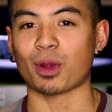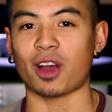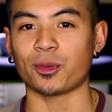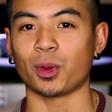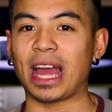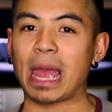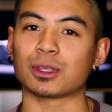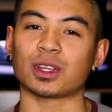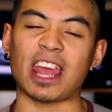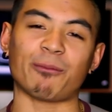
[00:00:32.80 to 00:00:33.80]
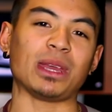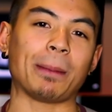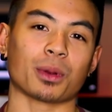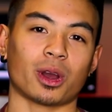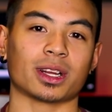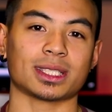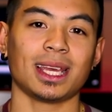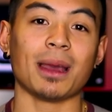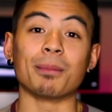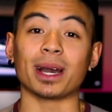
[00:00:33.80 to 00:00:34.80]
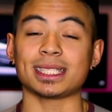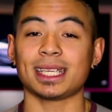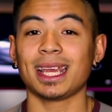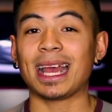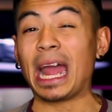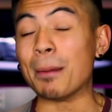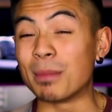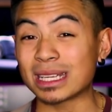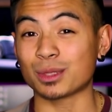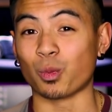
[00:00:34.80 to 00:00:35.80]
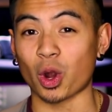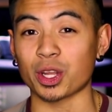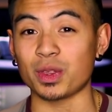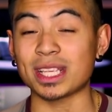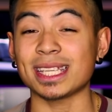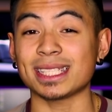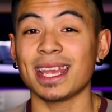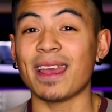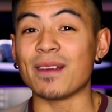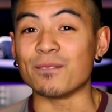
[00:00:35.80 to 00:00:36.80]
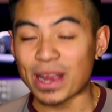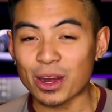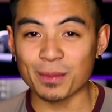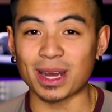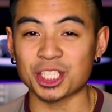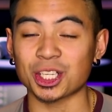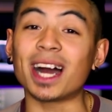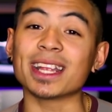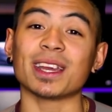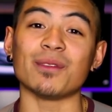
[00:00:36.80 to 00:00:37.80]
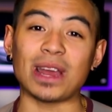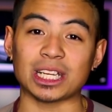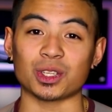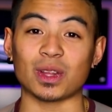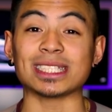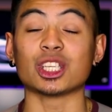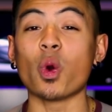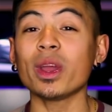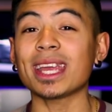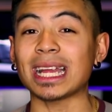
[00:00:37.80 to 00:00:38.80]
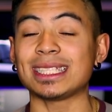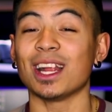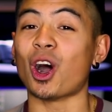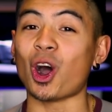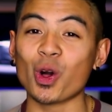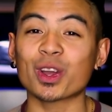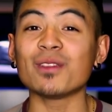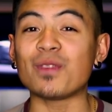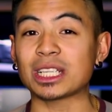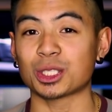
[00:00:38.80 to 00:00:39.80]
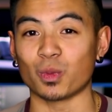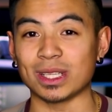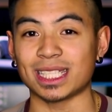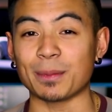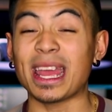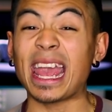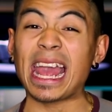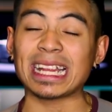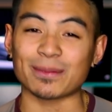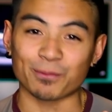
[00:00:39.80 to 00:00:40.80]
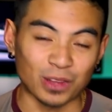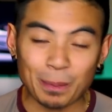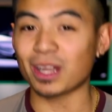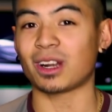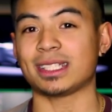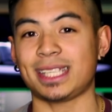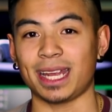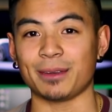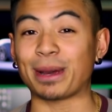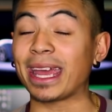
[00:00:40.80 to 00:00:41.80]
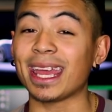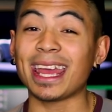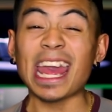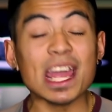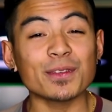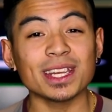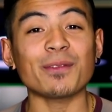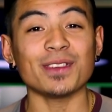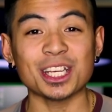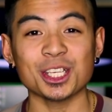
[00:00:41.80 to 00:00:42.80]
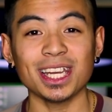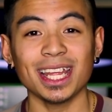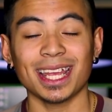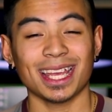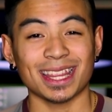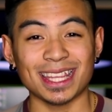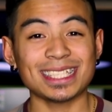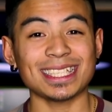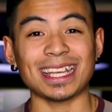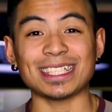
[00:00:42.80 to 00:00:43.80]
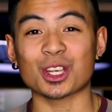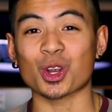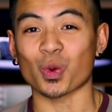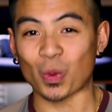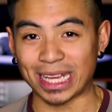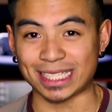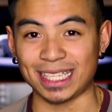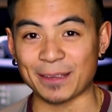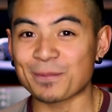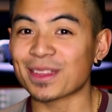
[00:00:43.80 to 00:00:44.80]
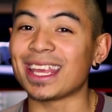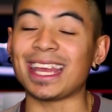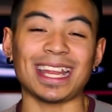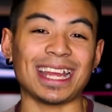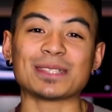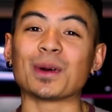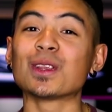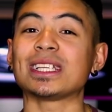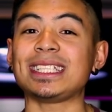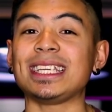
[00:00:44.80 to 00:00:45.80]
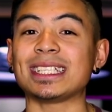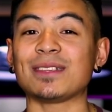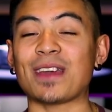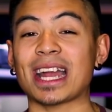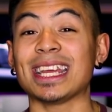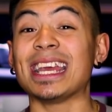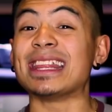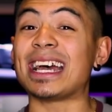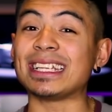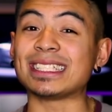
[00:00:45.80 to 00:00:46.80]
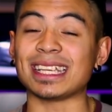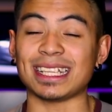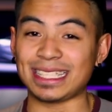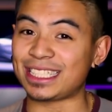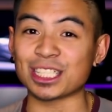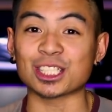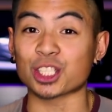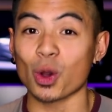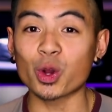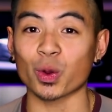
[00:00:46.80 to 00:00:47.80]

profitable Amazon FBA product. But I must warn you, this is very much unconventional. It's going against all conventional wisdom and flipping it on its head. By every definition, this is crazy. it's one of those ideas, in fact, that is it's just so